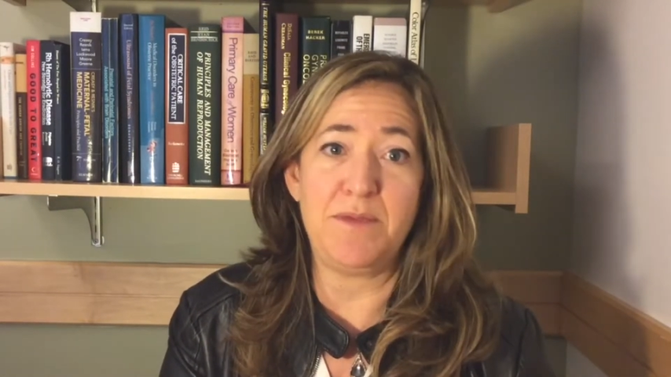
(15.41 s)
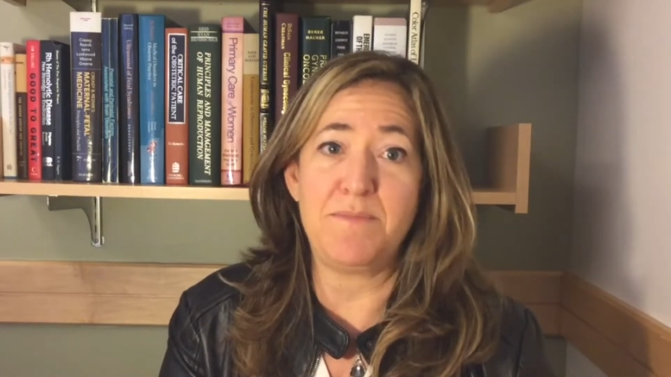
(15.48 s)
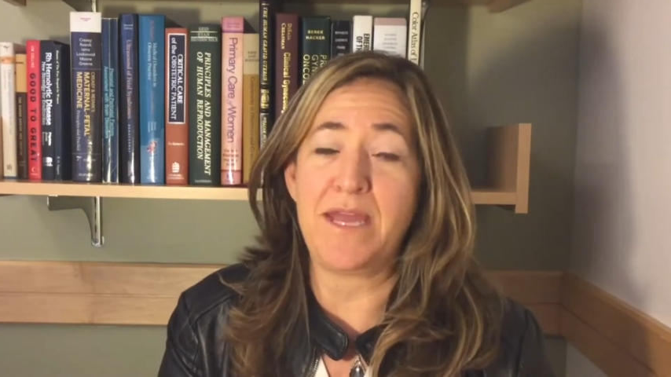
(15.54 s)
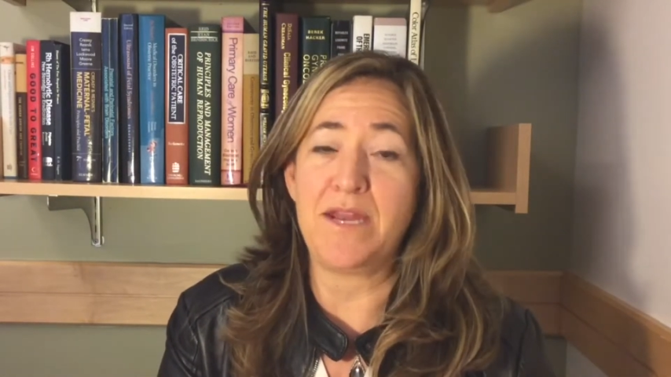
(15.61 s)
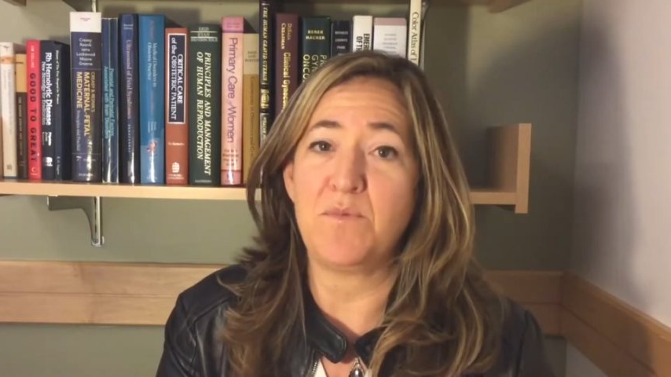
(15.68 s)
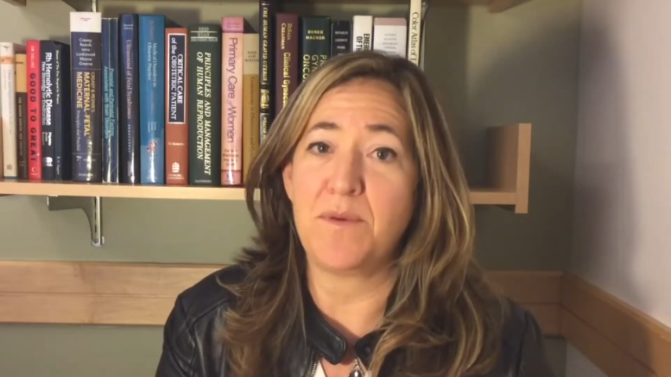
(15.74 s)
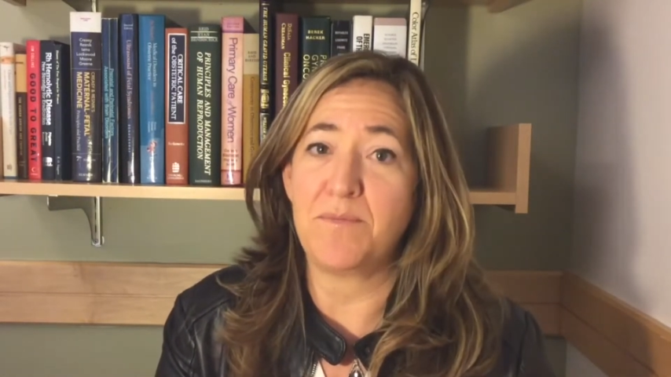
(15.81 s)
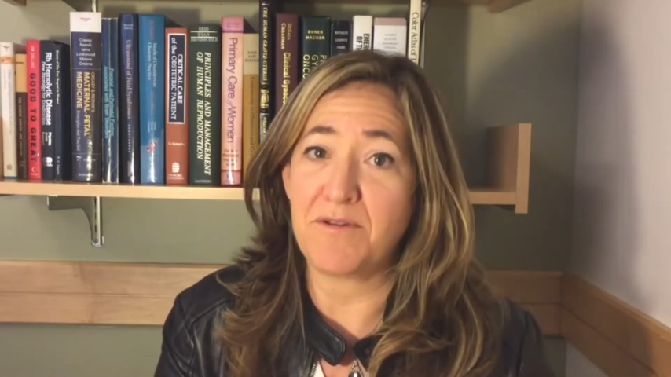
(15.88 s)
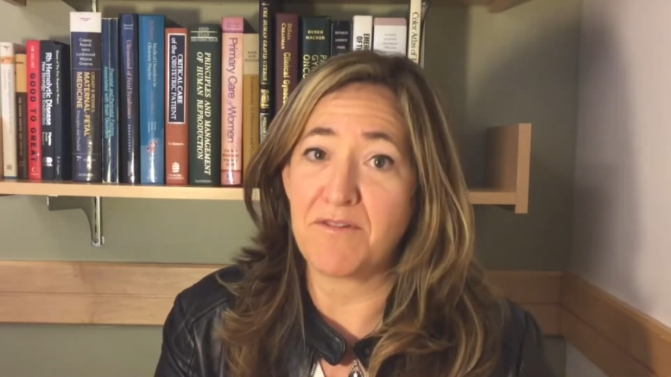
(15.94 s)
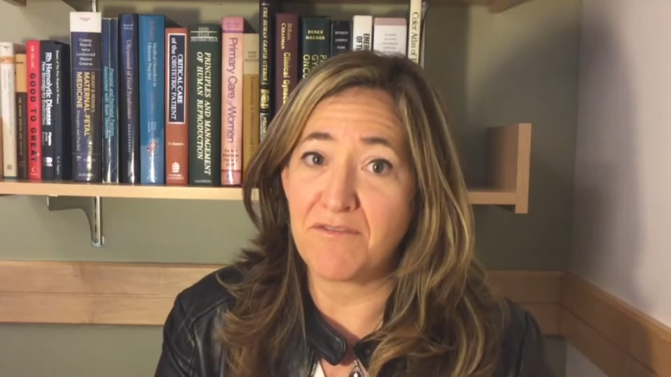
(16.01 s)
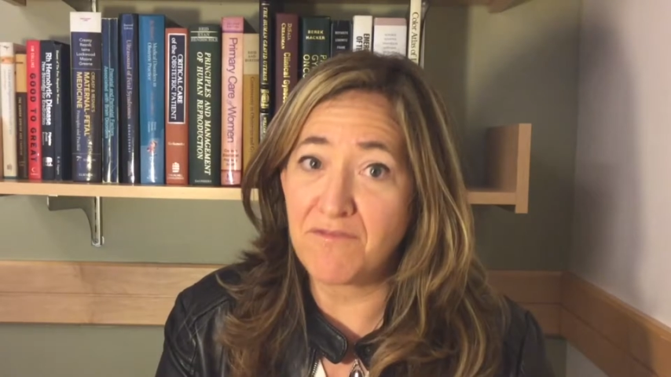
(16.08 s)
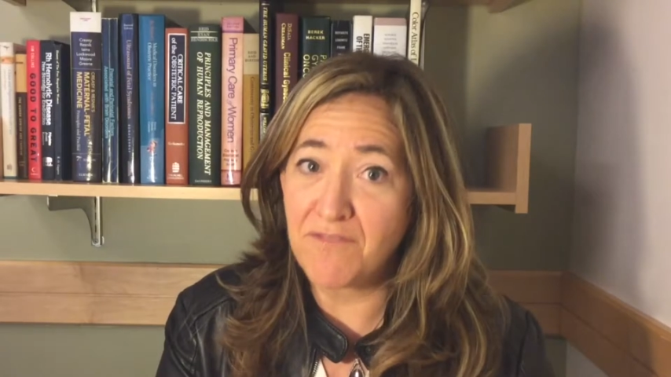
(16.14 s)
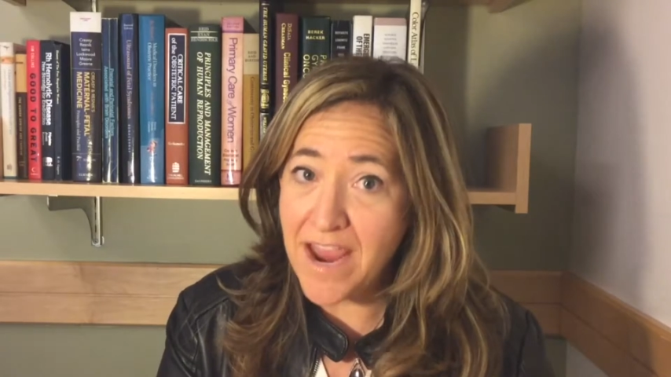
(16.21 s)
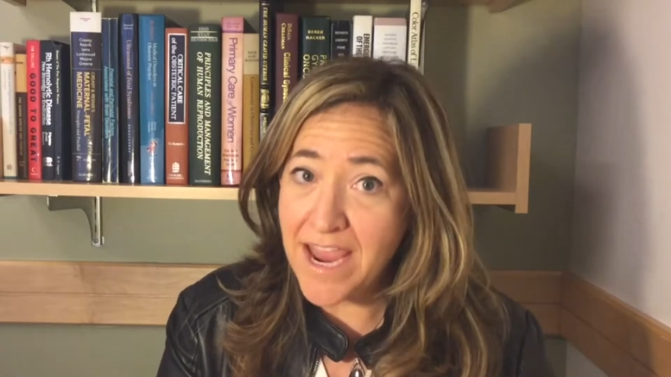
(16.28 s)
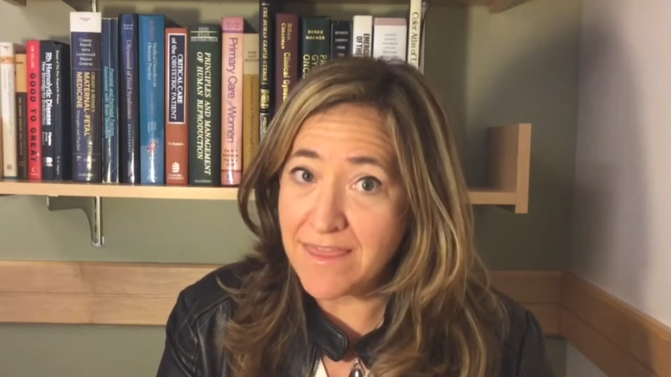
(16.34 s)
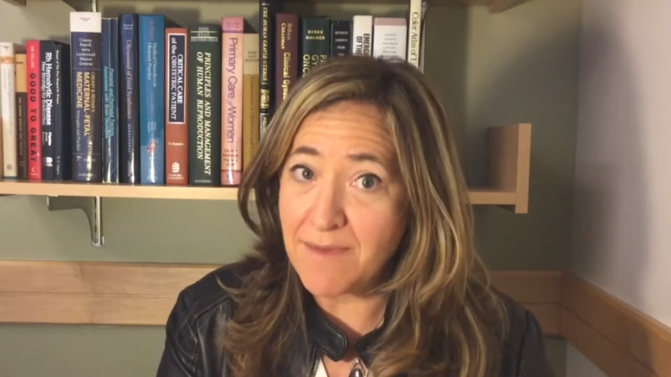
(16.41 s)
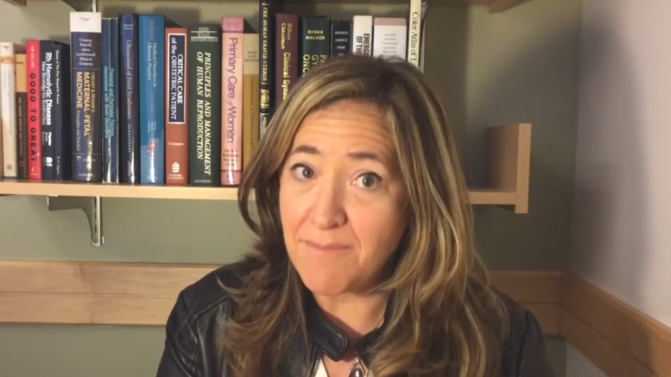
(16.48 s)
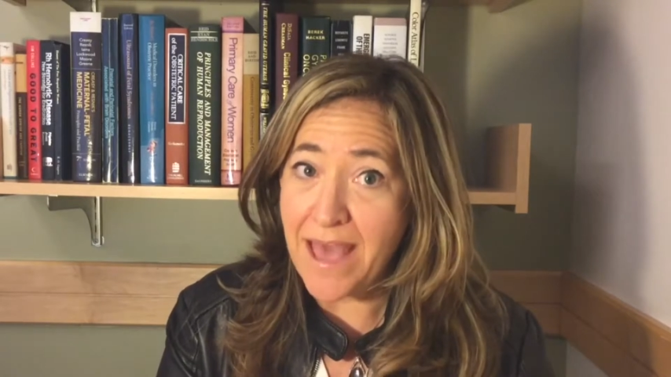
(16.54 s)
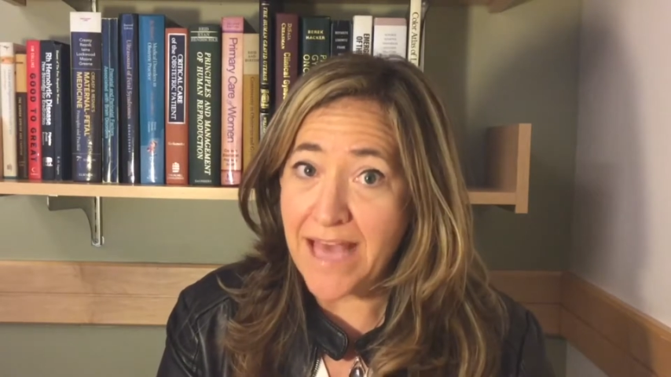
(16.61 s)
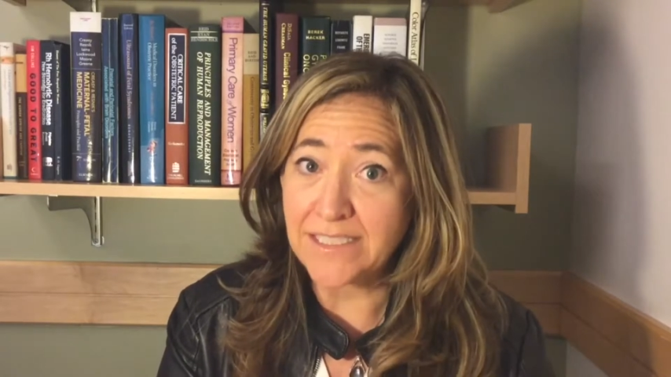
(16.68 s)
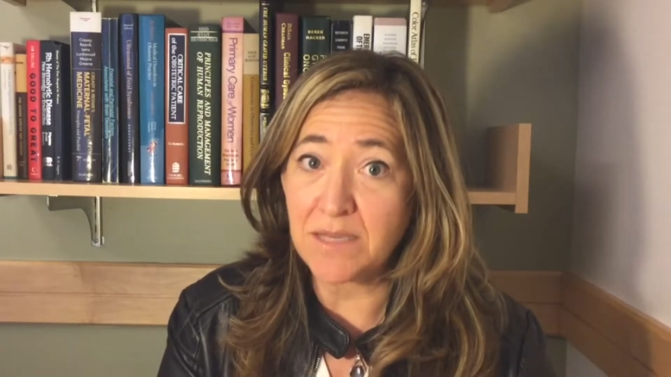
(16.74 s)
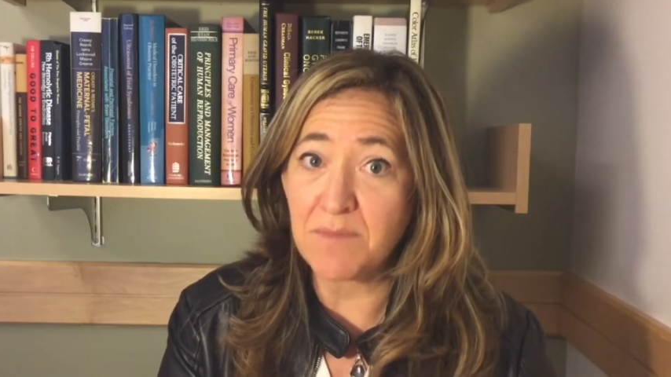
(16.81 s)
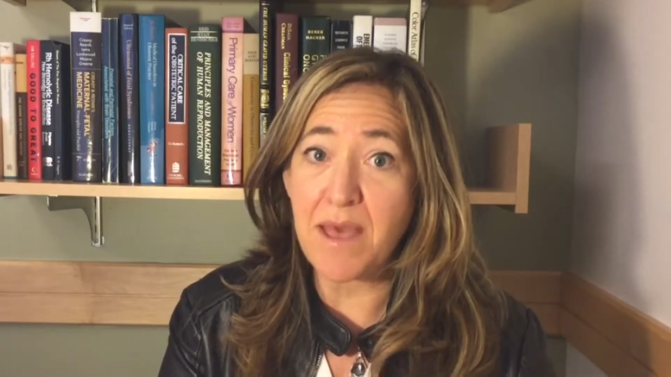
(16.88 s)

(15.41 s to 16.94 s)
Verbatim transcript: many women are afraid that passing a